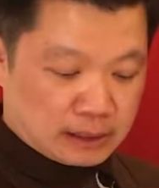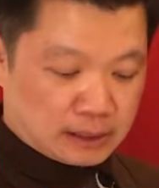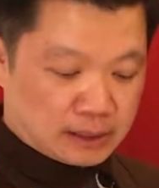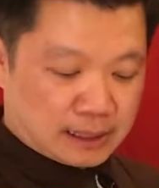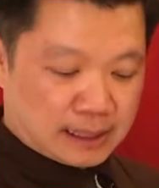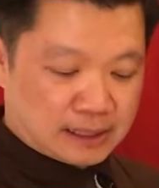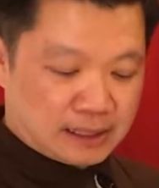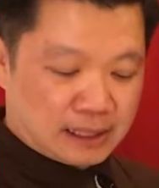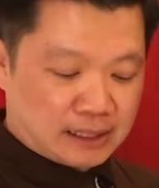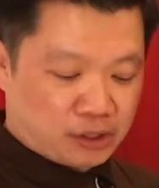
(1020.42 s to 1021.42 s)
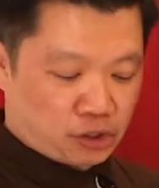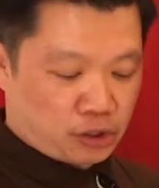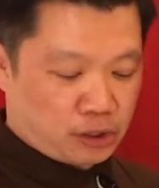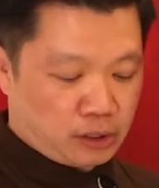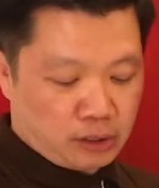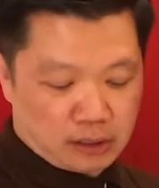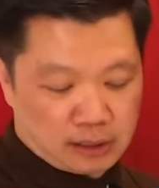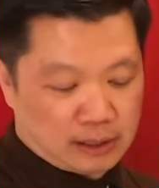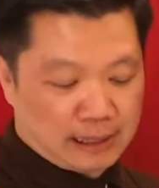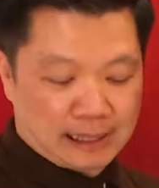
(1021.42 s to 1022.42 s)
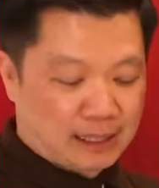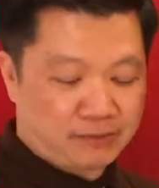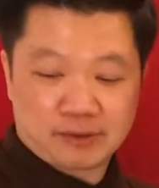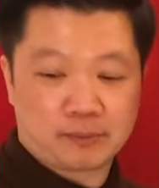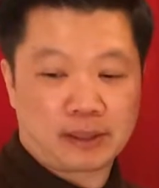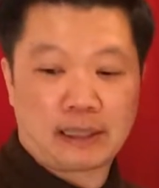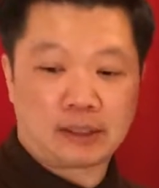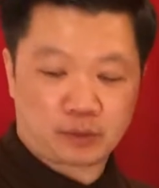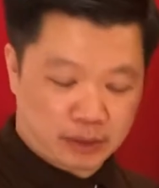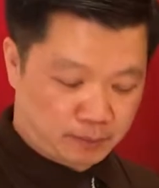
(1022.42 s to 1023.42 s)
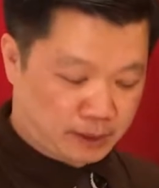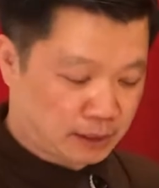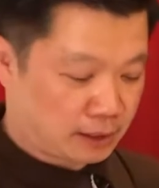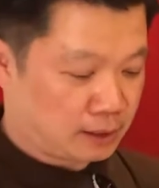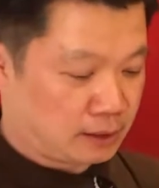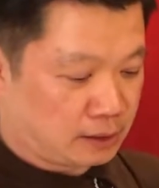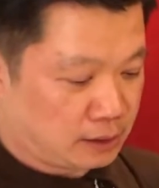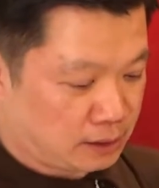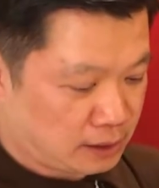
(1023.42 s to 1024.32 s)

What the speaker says: Garnacha. I can't even pronounce what I'm saying. It's